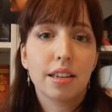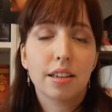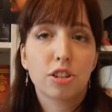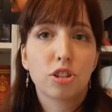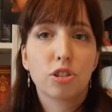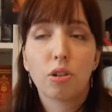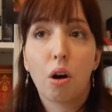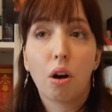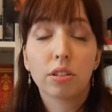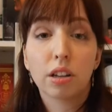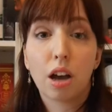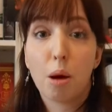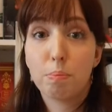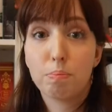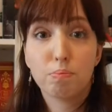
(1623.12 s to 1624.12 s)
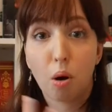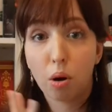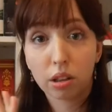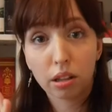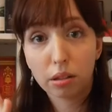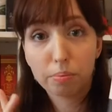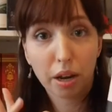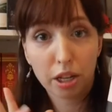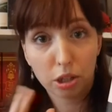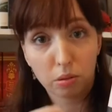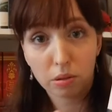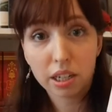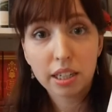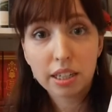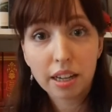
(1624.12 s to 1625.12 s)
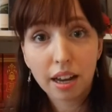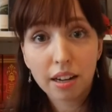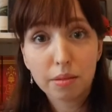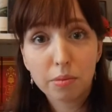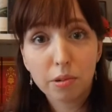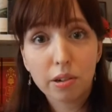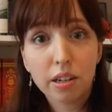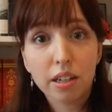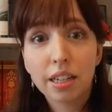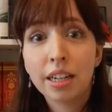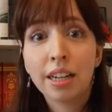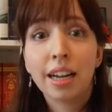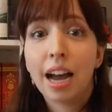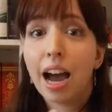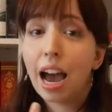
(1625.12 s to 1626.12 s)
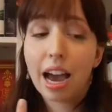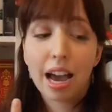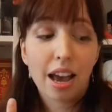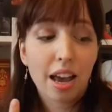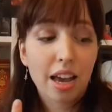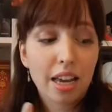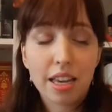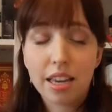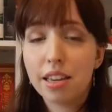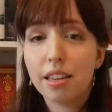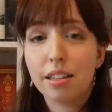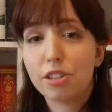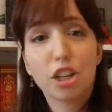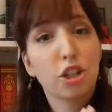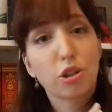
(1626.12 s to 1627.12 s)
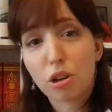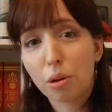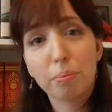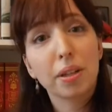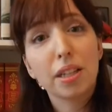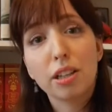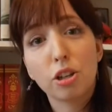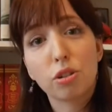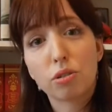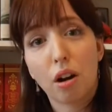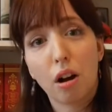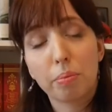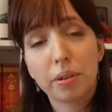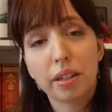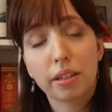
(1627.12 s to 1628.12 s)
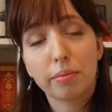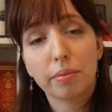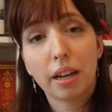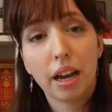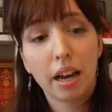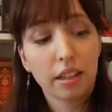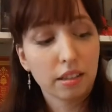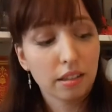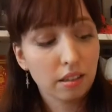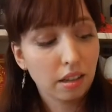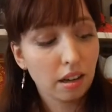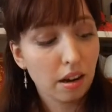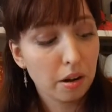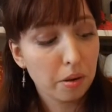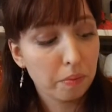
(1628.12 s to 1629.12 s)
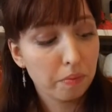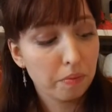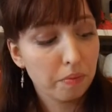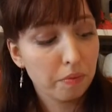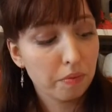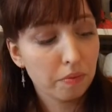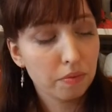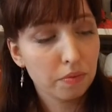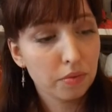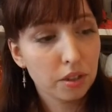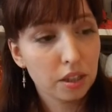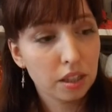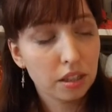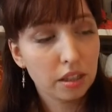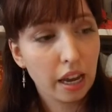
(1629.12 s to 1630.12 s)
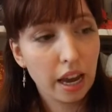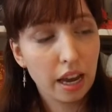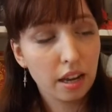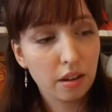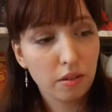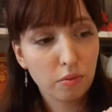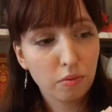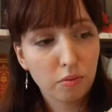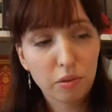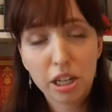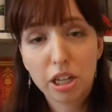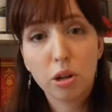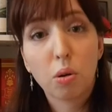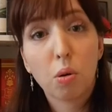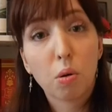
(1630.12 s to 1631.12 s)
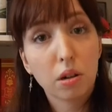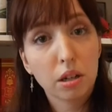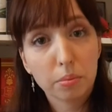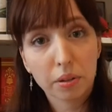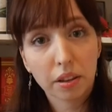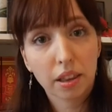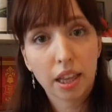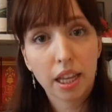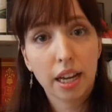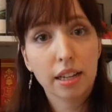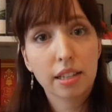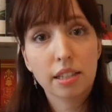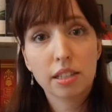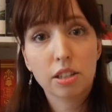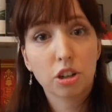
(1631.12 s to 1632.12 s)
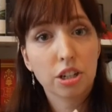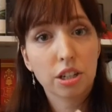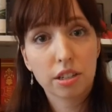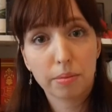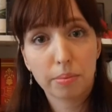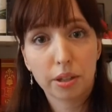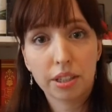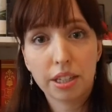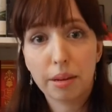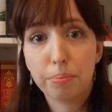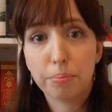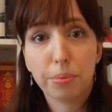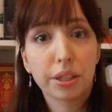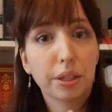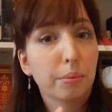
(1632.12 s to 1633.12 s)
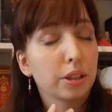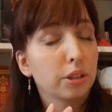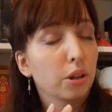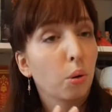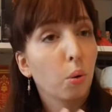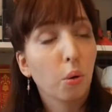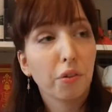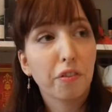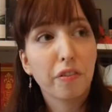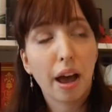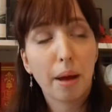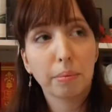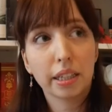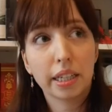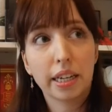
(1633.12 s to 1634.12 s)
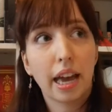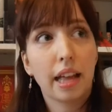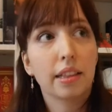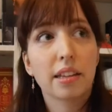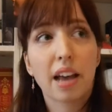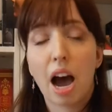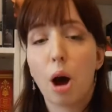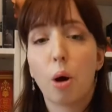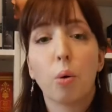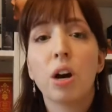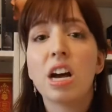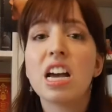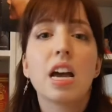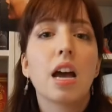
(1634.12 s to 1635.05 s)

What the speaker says: he's not a model minority anymore, they completely drop him and say really horrible things, not just about him, but about the whole family, and how,